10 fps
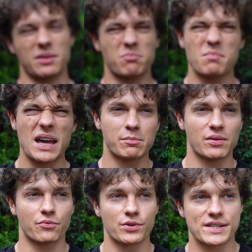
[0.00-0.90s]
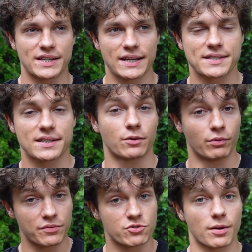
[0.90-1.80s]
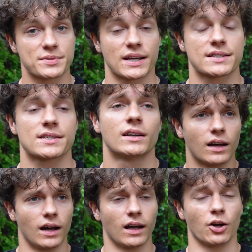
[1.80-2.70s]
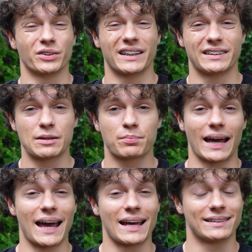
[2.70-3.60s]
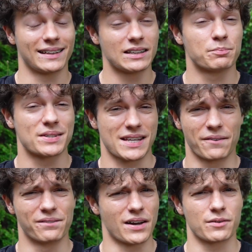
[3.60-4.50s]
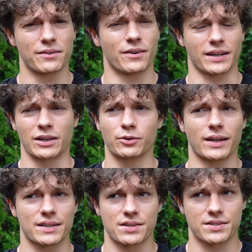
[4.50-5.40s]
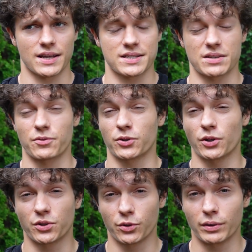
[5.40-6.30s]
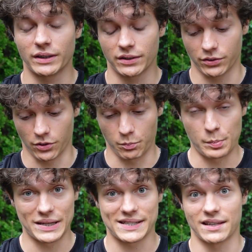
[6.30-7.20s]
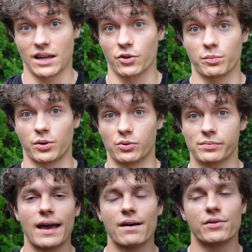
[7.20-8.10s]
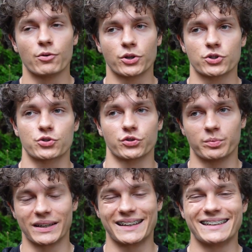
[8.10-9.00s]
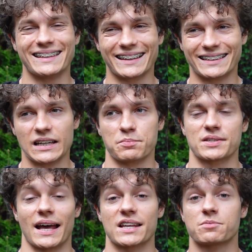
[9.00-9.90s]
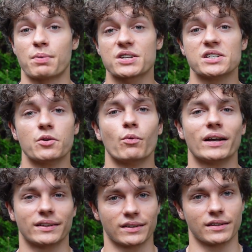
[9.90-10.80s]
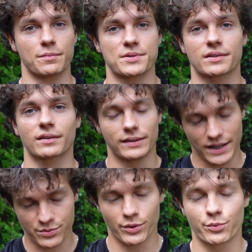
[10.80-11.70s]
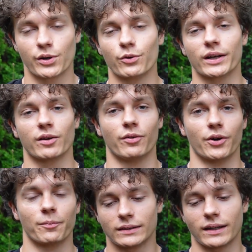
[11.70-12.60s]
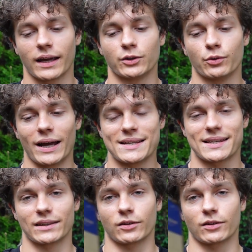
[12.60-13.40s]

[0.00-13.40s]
3 sets with drop sets on the dip. The dip is a very fucking good exercise. If you're not doing it, you're missing out, bro. Everyone should be hitting dips, especially weighted dips. That's what we're looking for. Then I do a set